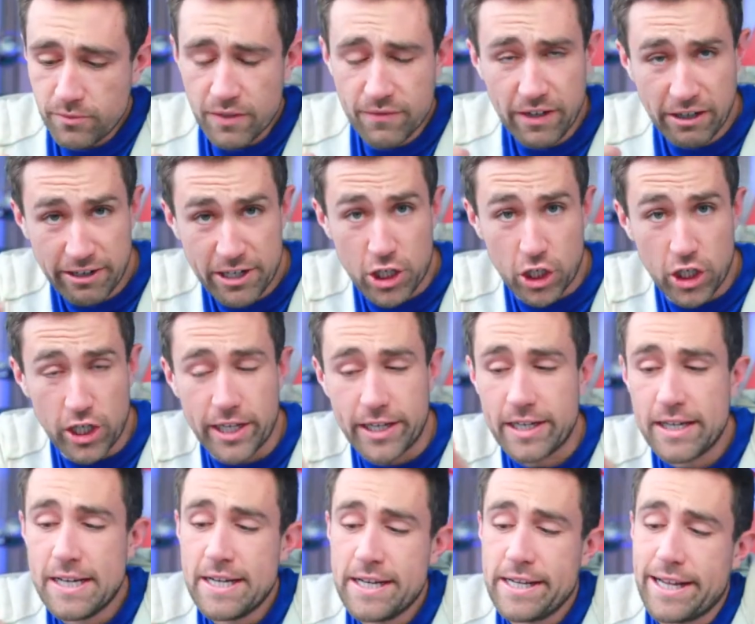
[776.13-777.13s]
very good.
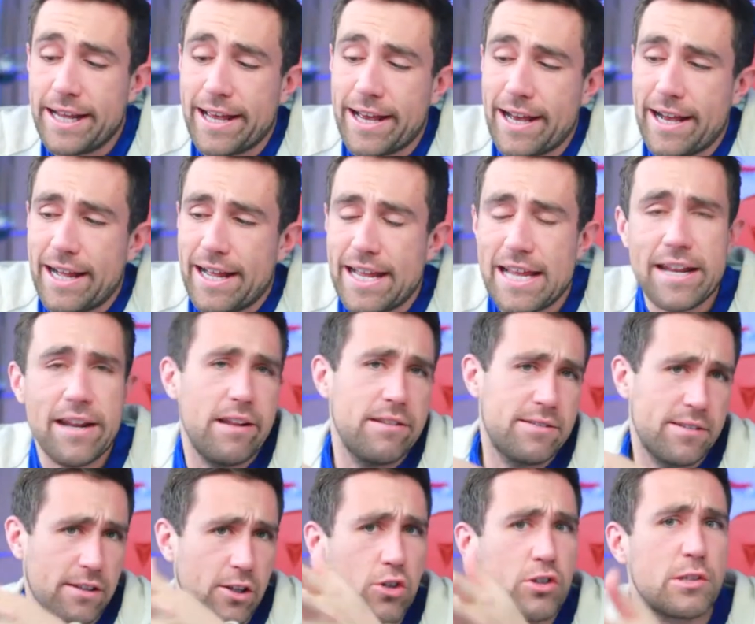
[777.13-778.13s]

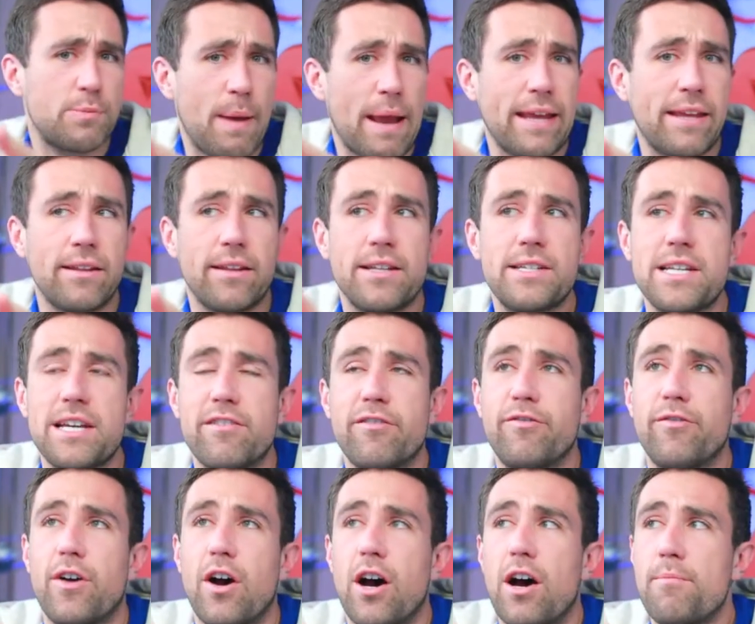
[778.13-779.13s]
It's a little
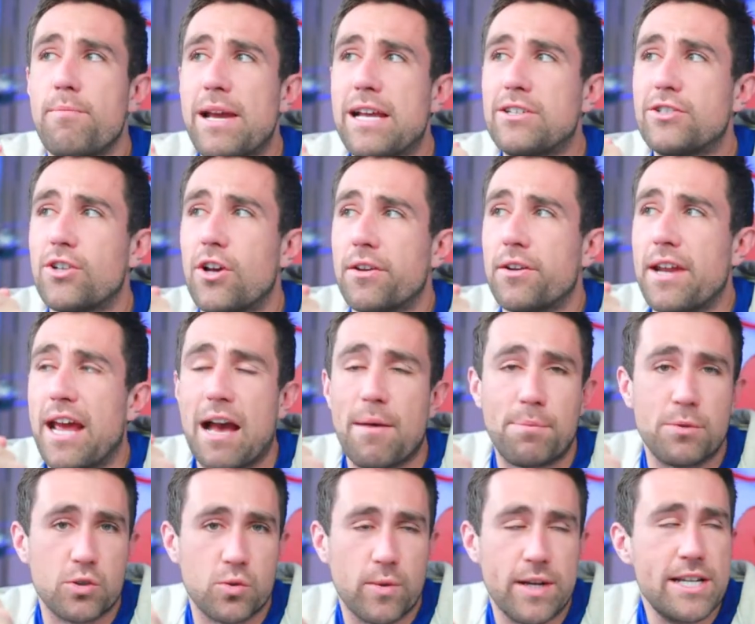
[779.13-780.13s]
speculative based on
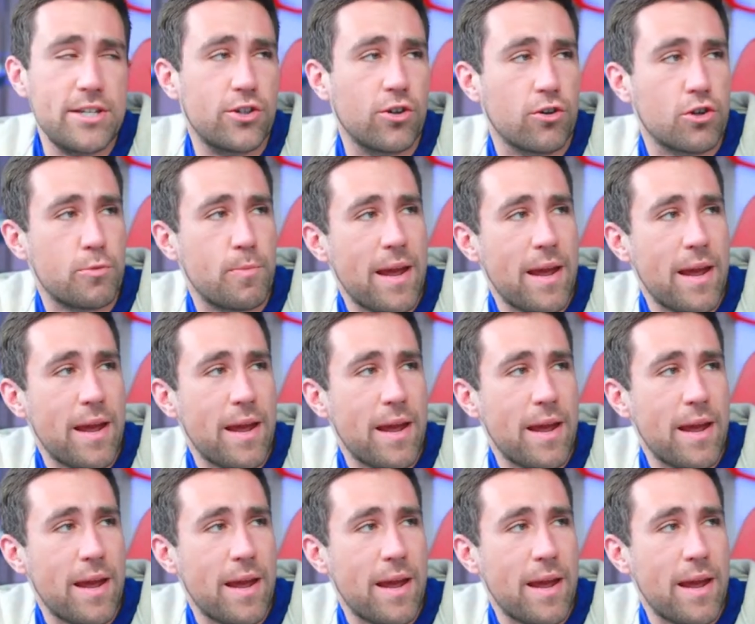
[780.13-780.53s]
Apple's research